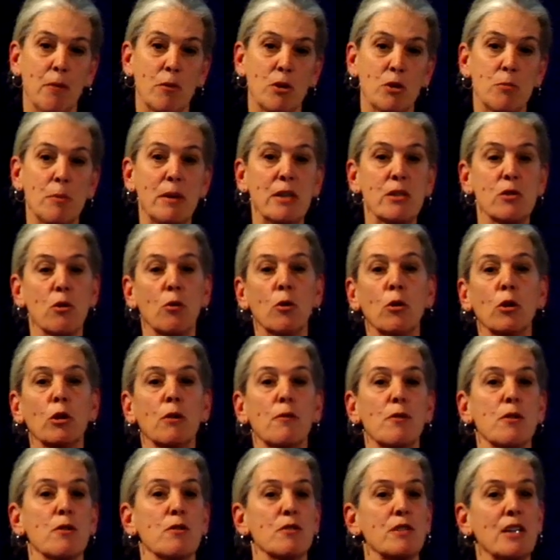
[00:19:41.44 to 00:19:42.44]
which means
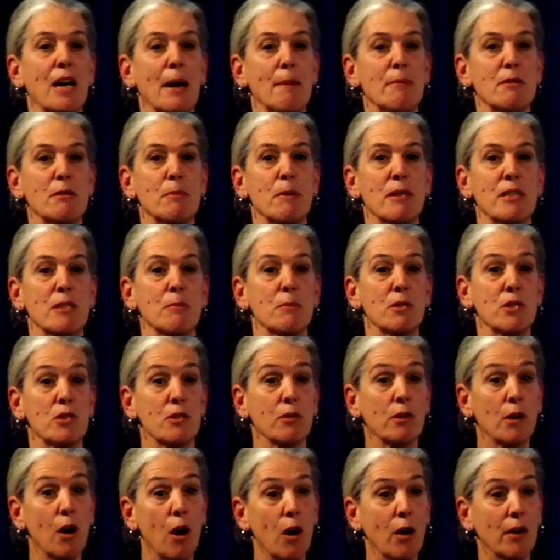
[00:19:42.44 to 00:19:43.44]
all of those type
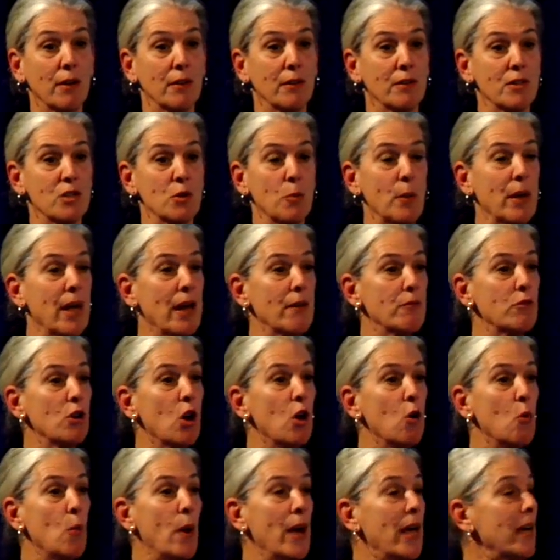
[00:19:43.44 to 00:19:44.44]
specimens are gone. So we have
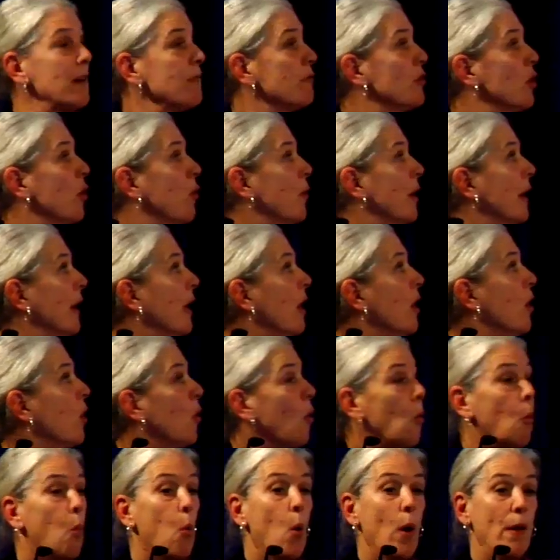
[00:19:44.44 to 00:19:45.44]
no way of knowing
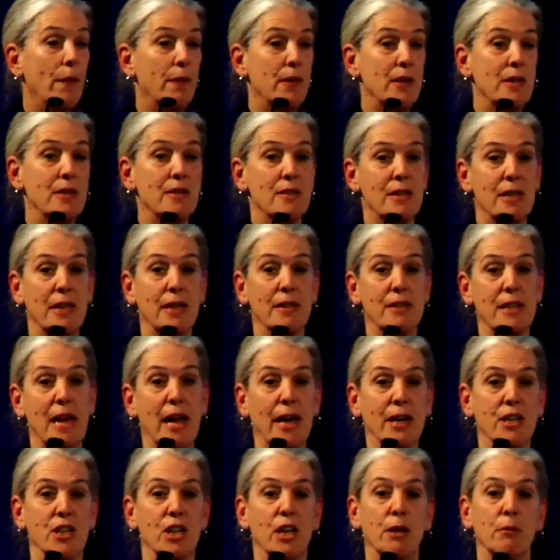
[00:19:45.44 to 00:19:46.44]
what these things
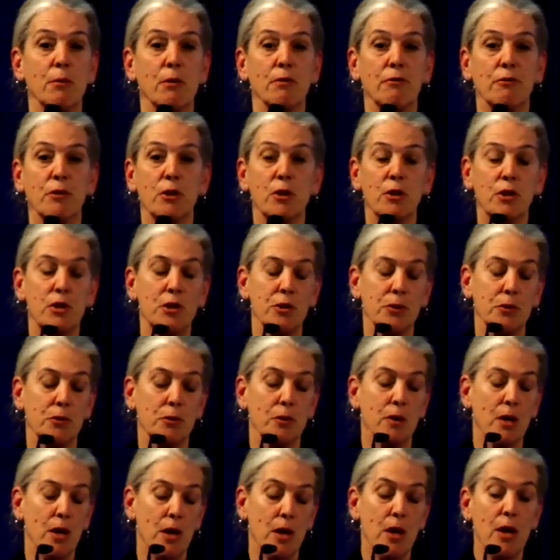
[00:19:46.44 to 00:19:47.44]
actually refer to.
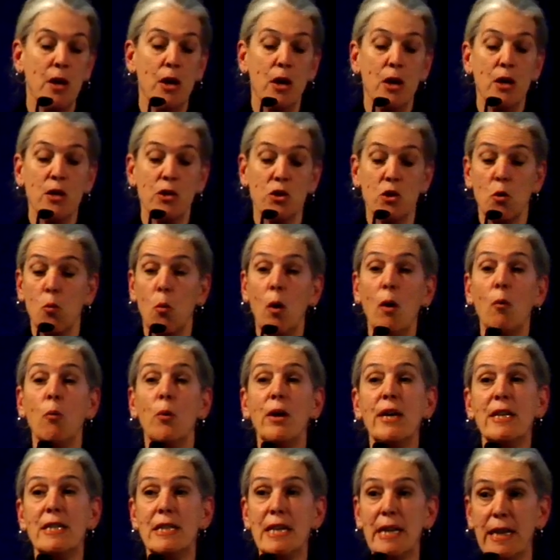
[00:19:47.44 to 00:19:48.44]
So
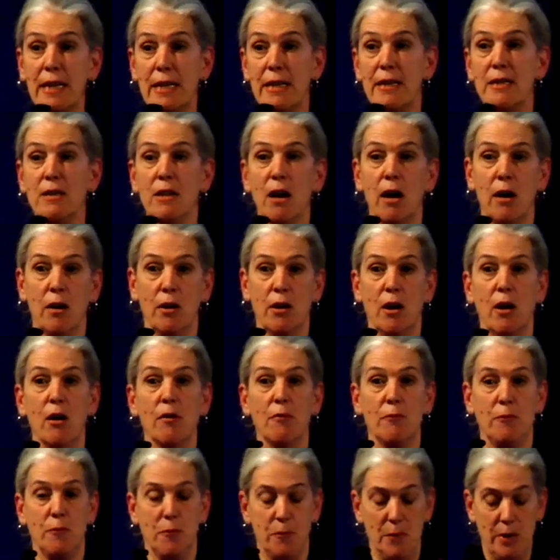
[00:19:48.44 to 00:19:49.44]
what we did on
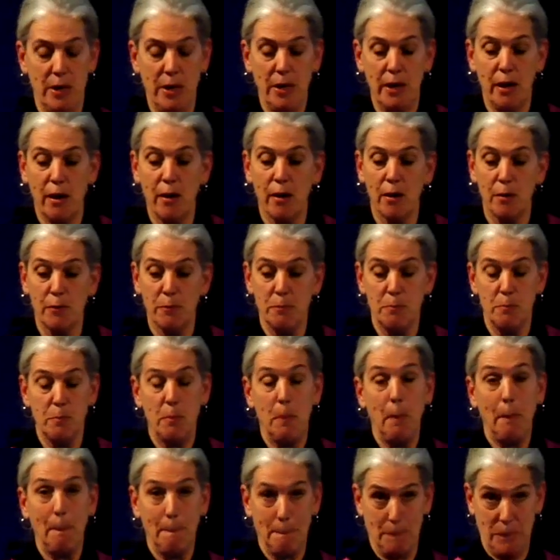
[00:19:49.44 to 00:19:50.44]
our, in our
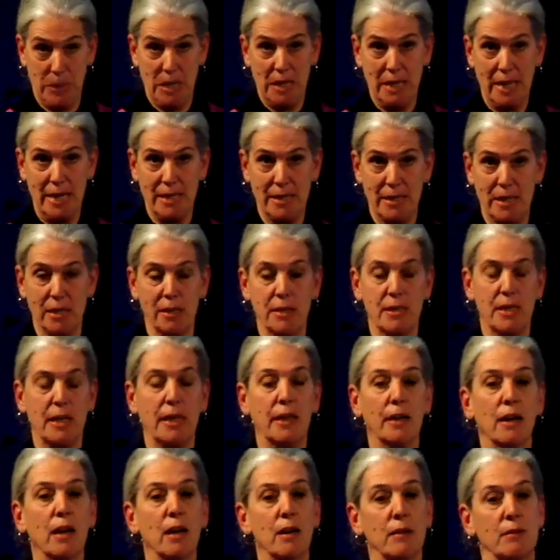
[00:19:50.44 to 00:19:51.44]
plant
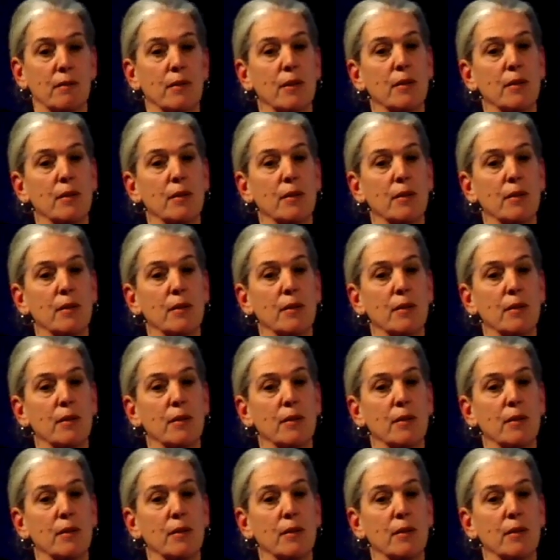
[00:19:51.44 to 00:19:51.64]
hunting